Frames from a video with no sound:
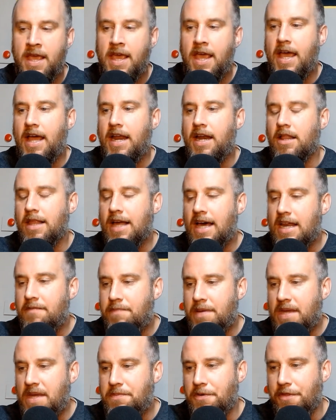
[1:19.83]
And a lot of
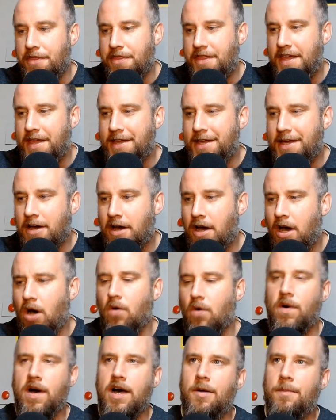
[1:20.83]
people think, oh,
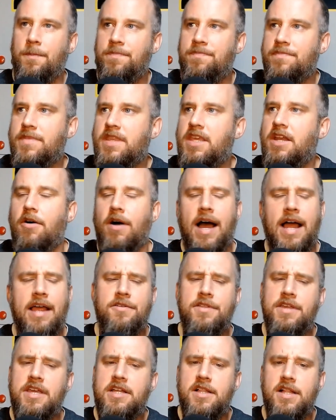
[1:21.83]
well, I
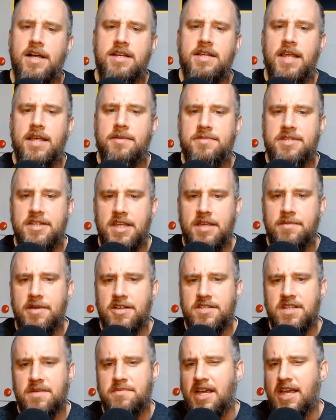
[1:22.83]
only collect names and
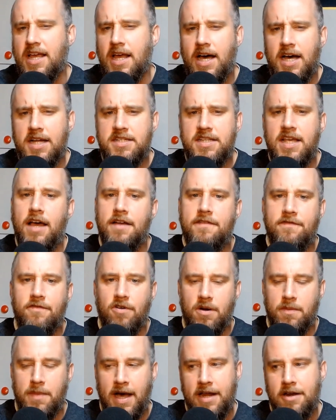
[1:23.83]
emails on my contact
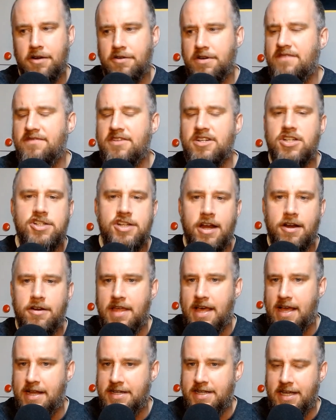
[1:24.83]
form. I don't even share
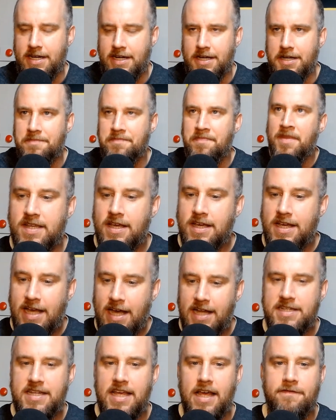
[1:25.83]
that data.
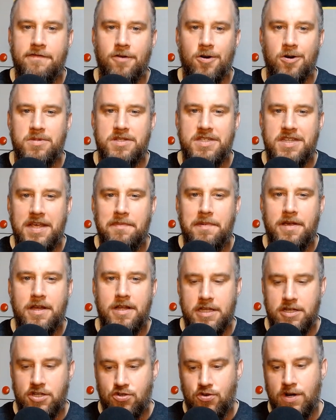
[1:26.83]
Contact forms
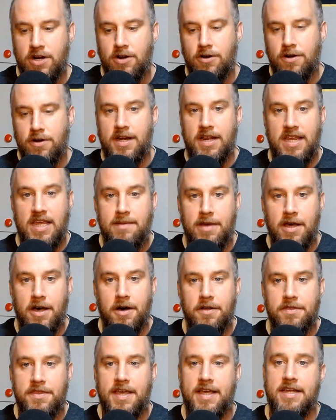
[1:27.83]
typically trigger an
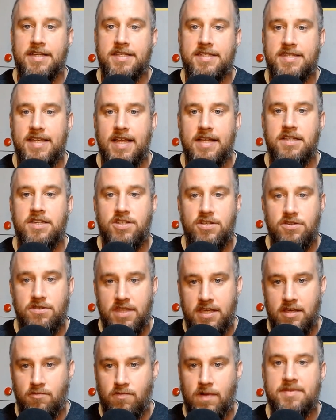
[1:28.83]
email that gets sent to
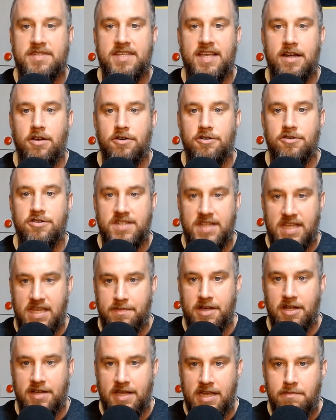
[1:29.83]
the website owner's
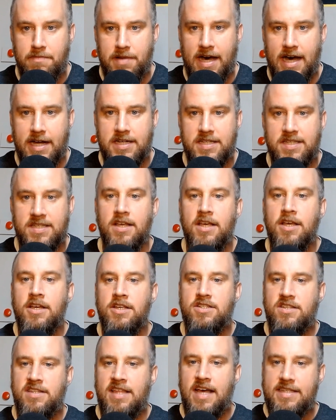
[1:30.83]
email inbox.
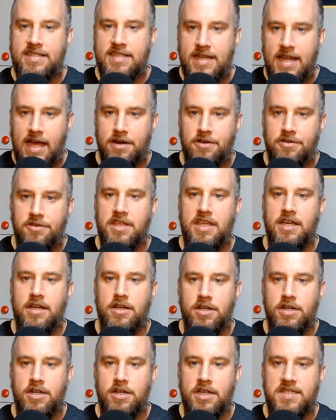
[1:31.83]
So that's not only a
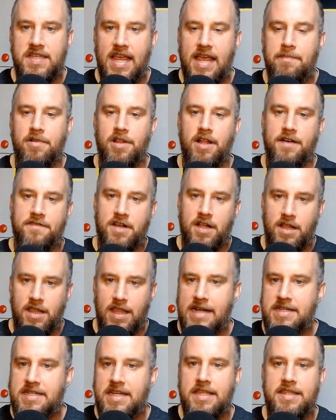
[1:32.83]
good example of
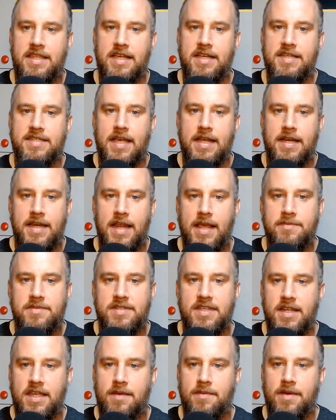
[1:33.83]
collecting things like names
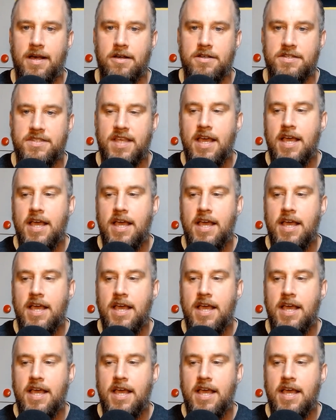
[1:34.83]
and emails,